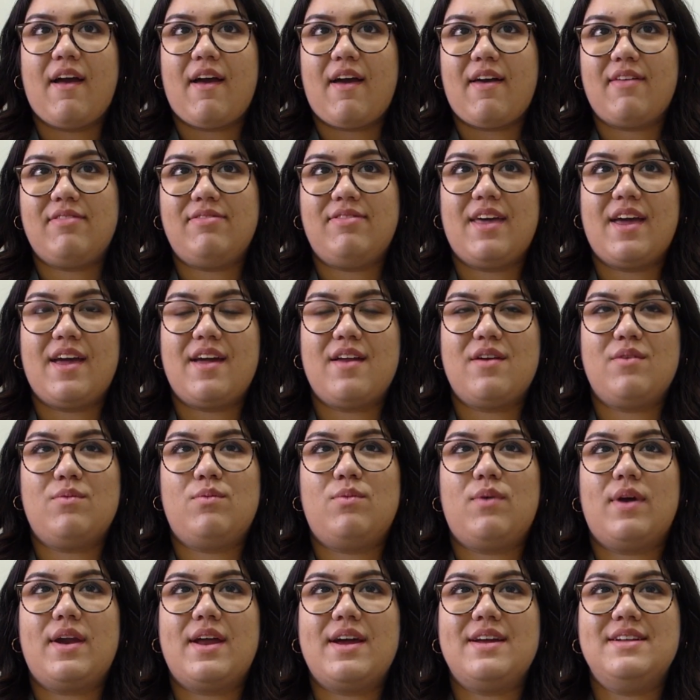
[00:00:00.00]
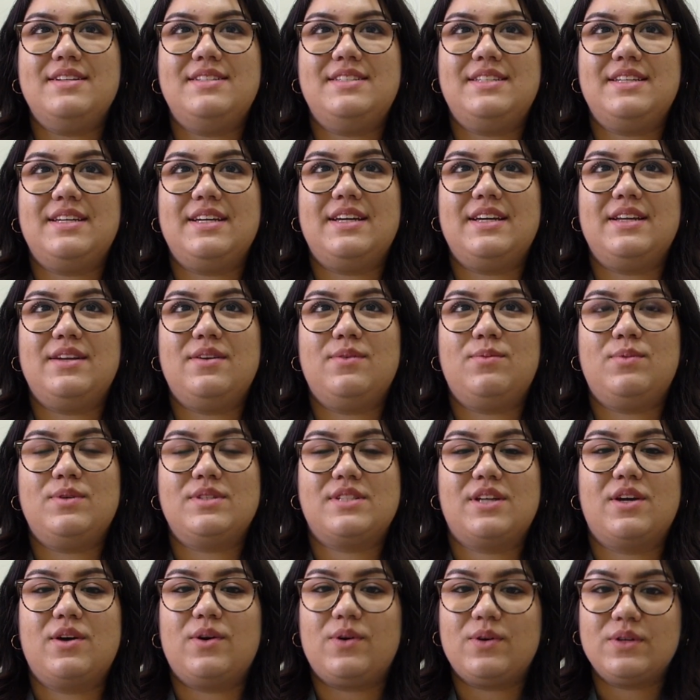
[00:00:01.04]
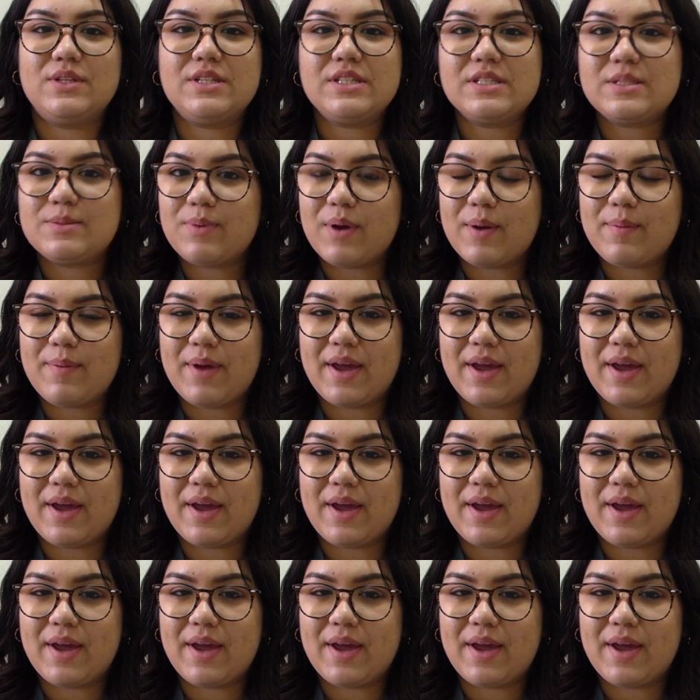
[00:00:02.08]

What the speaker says: And then what I did was I also spray